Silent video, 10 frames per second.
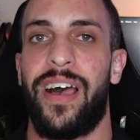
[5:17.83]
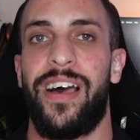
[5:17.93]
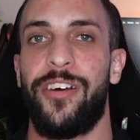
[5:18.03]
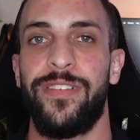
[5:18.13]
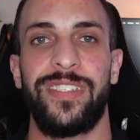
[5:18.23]

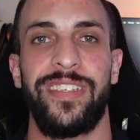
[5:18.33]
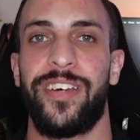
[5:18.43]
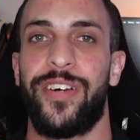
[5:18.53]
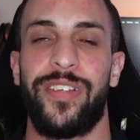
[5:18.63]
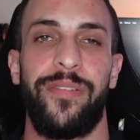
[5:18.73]
I'd obviously
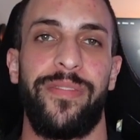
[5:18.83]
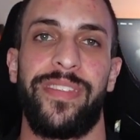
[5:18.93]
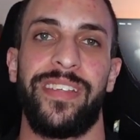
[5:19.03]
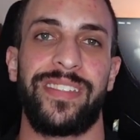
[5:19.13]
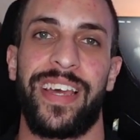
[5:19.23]
heard
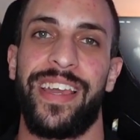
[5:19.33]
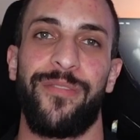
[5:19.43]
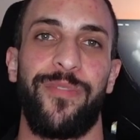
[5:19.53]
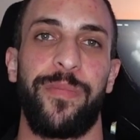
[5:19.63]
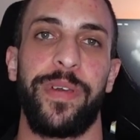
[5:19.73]
the
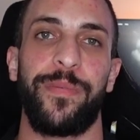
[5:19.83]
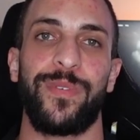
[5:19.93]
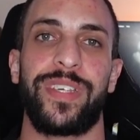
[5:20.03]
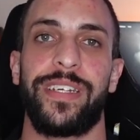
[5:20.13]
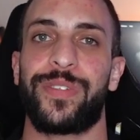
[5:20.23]
saying where people
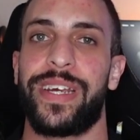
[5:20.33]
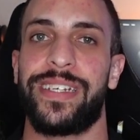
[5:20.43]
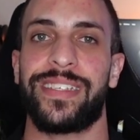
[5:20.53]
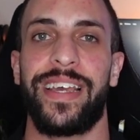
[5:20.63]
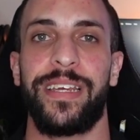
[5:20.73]
say trading
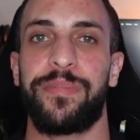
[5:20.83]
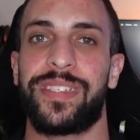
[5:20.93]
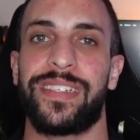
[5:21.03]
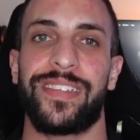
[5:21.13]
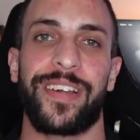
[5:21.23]
is
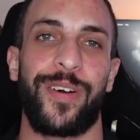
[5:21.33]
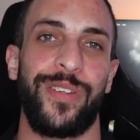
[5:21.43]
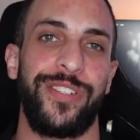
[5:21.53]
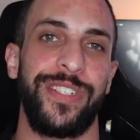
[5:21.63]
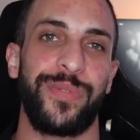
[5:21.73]
80% psychology,